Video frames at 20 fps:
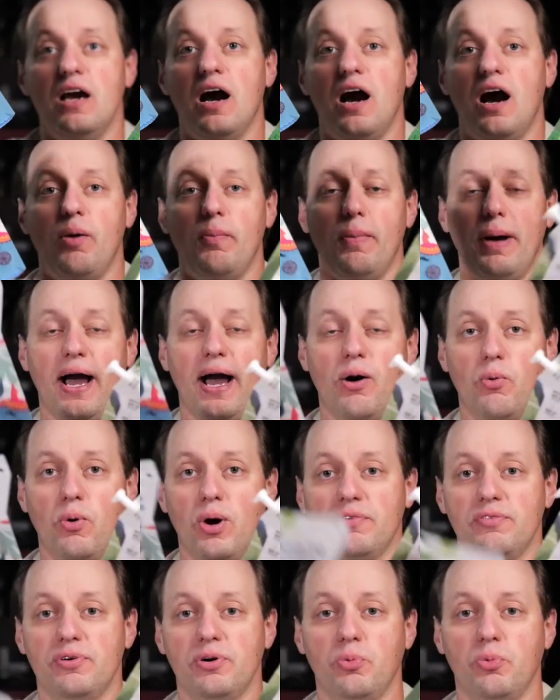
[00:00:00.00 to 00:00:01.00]
Um,
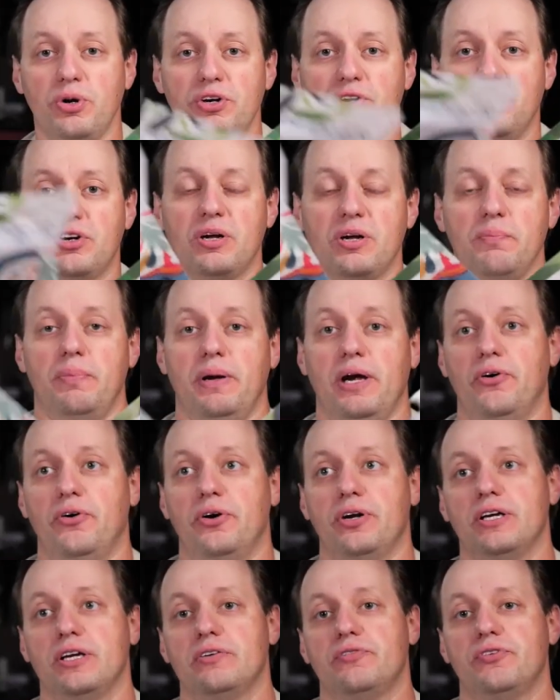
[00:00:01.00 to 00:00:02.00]
however, when you're
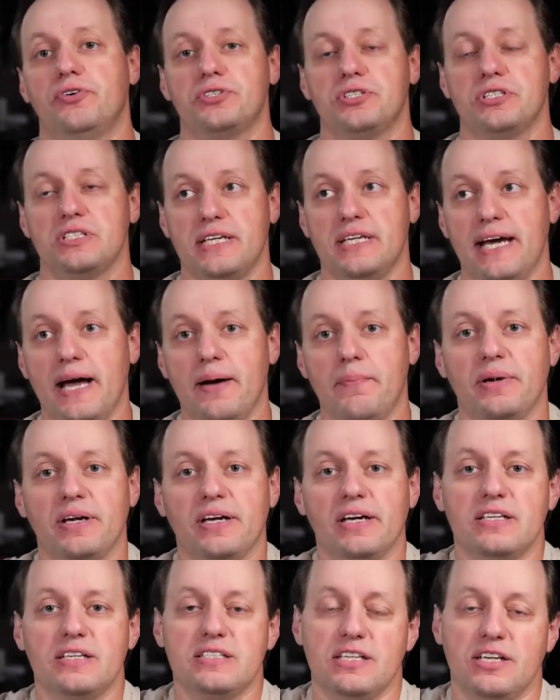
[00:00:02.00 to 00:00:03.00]
comparing it versus
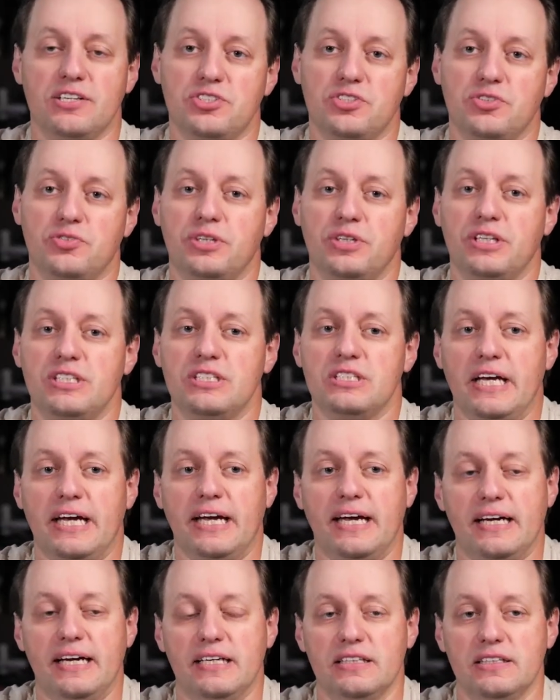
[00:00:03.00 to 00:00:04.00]
camping accessories
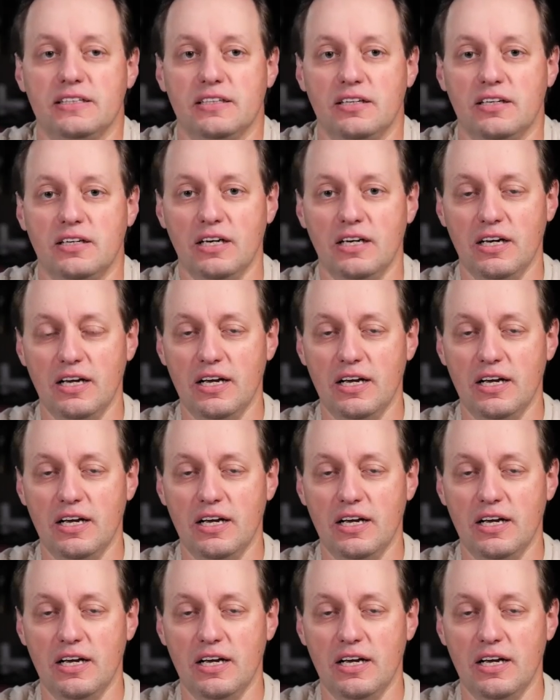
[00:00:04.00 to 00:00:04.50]
and uh,